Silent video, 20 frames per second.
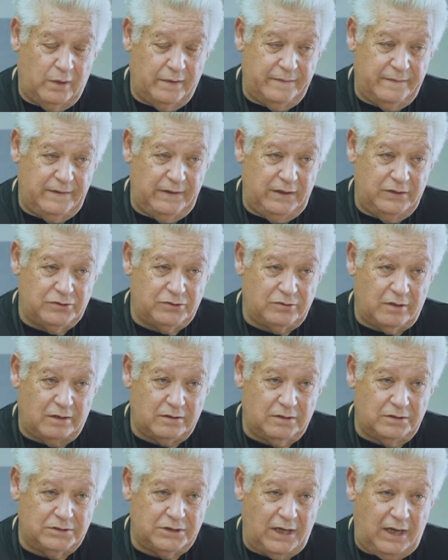of the
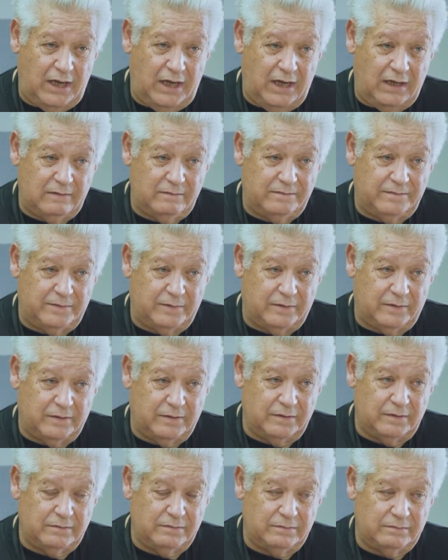instructors I had
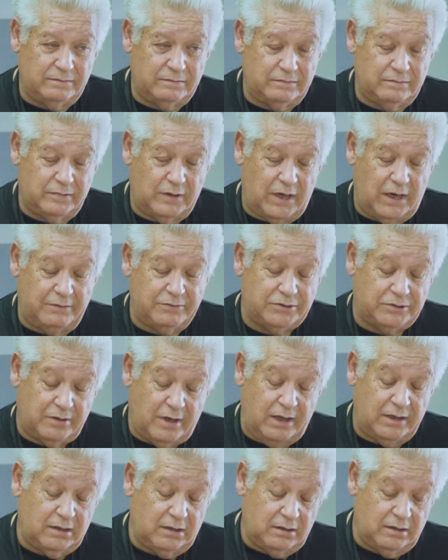for when I was
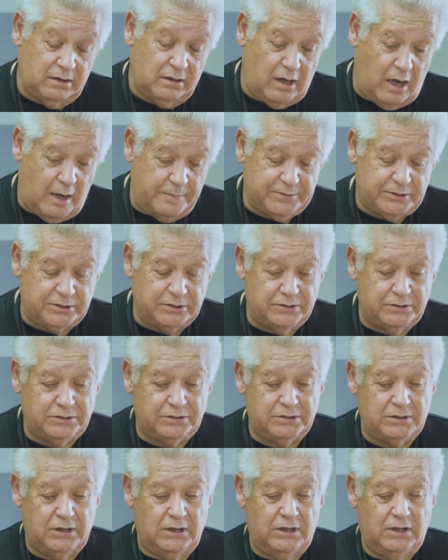trying to learn options,